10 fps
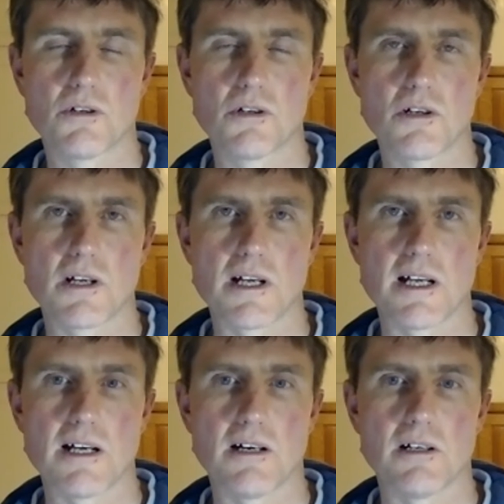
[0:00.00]
I ask
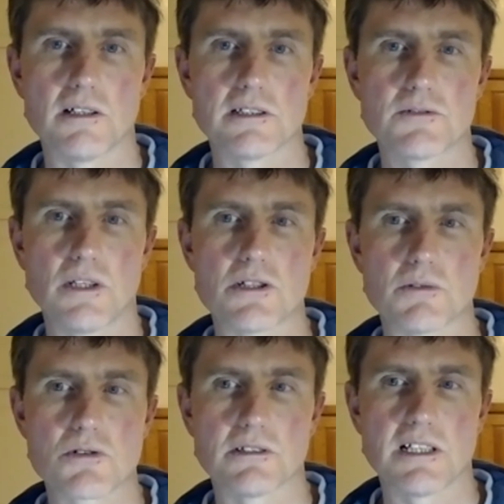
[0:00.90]
for the illusion which
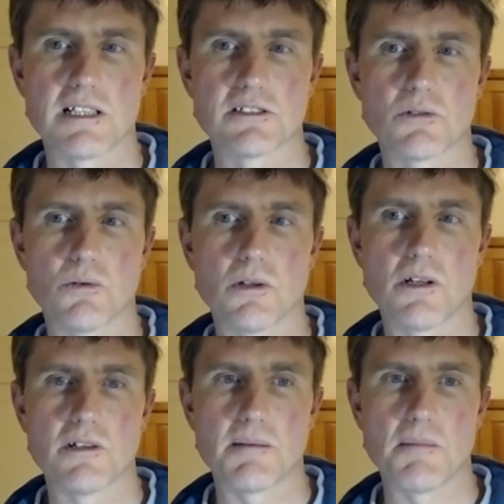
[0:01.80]
transcends all
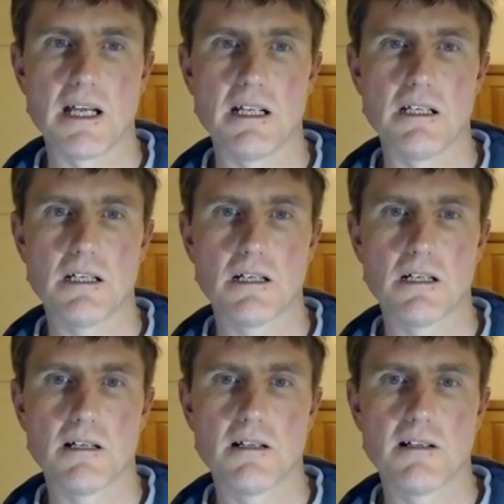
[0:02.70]
those I made.
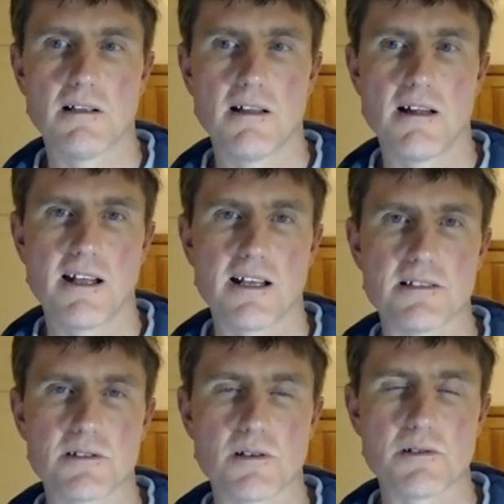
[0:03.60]

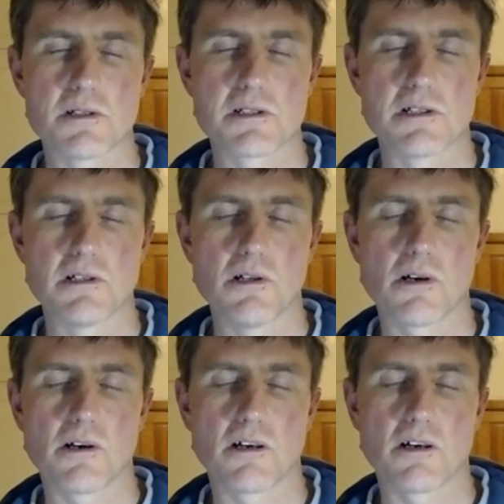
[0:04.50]
And so just
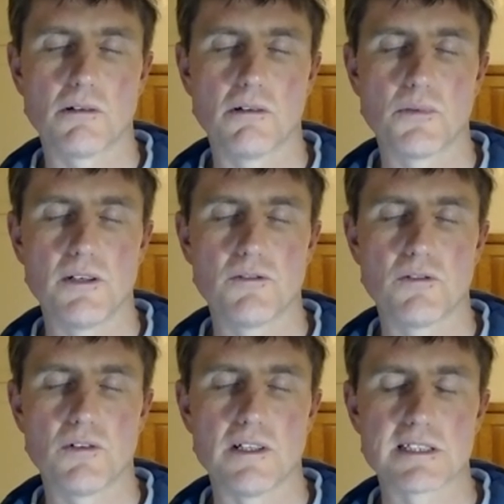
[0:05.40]
look
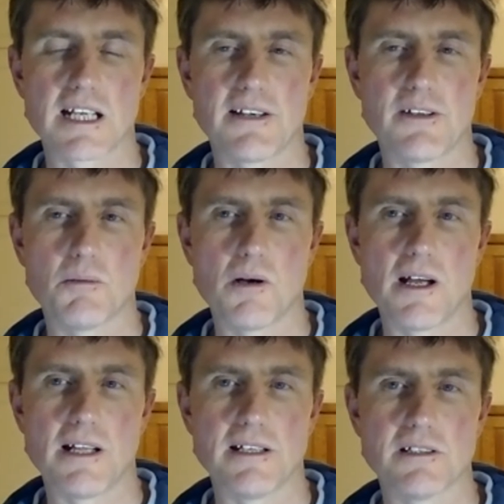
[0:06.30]
briefly, scan your
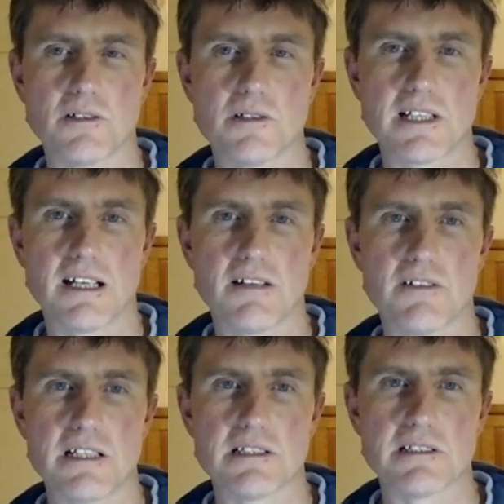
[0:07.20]
mind and notice any of
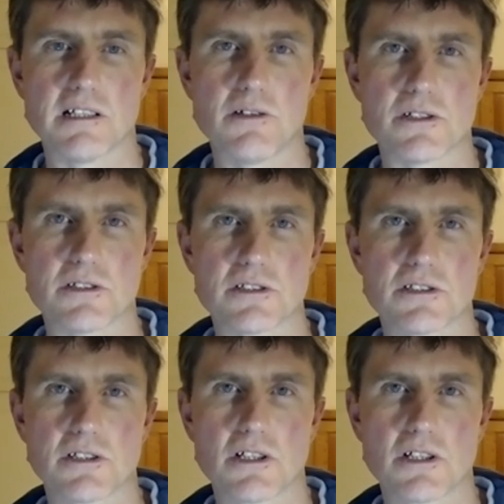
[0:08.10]
these illusions.